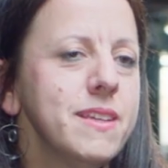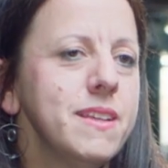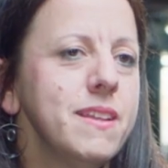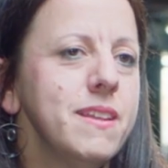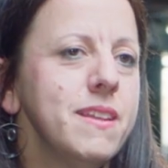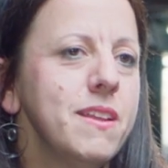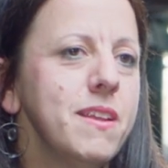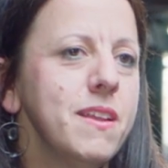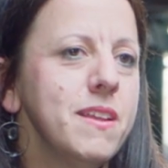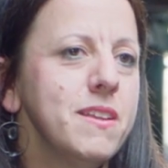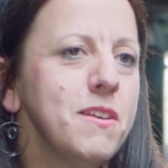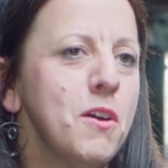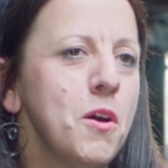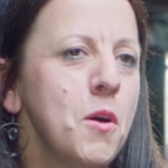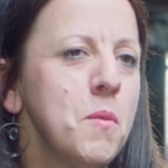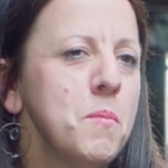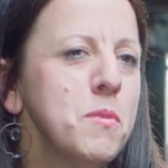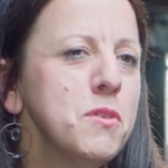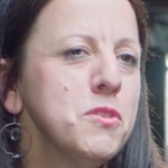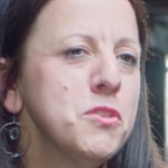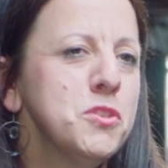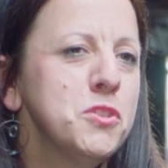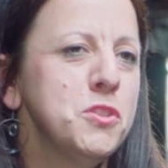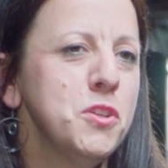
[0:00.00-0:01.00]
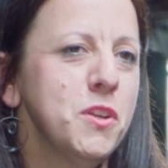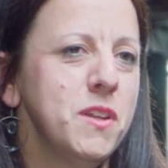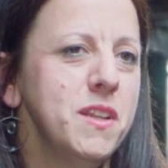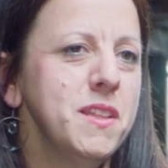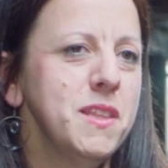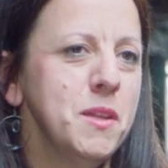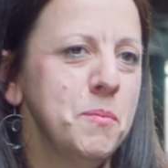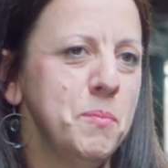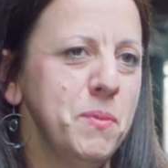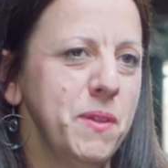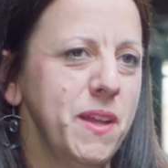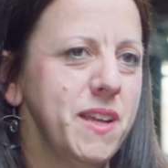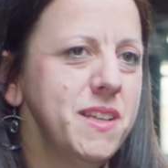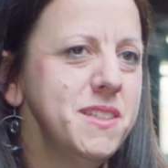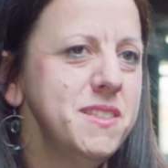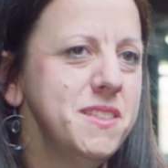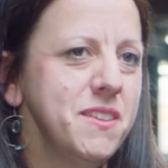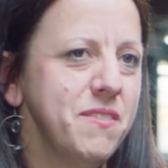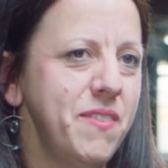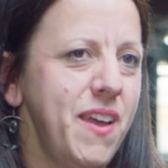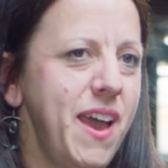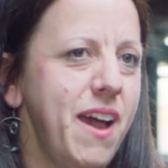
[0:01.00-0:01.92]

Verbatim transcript: it almost stood in the place of